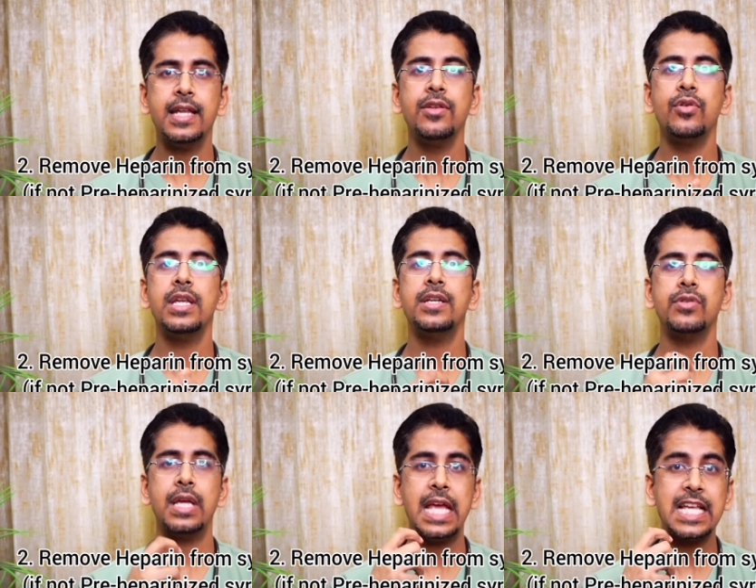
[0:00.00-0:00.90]
then you
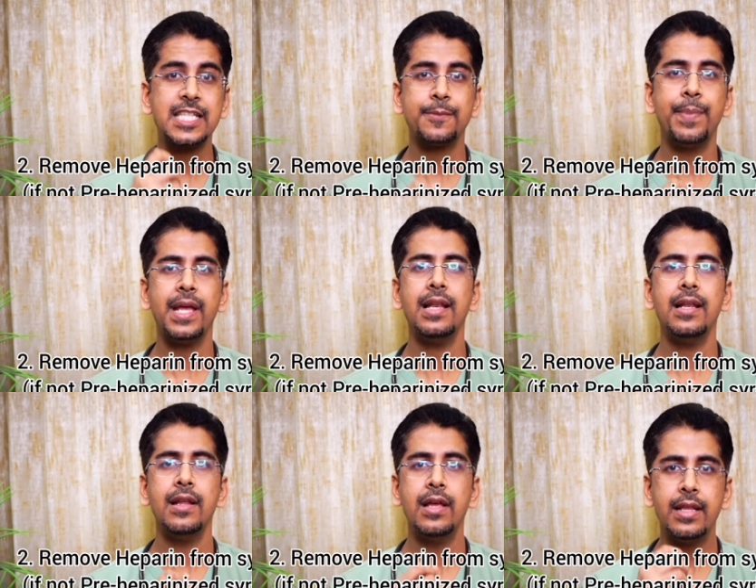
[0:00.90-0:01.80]
need to
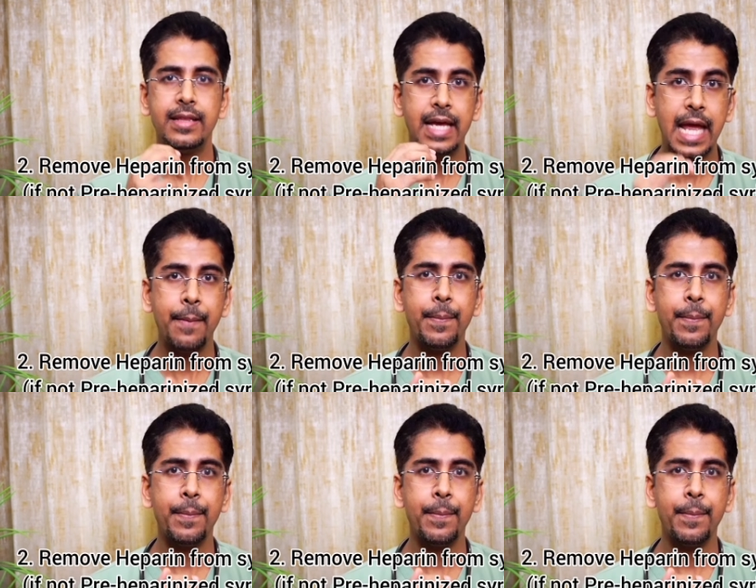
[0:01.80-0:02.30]
expel the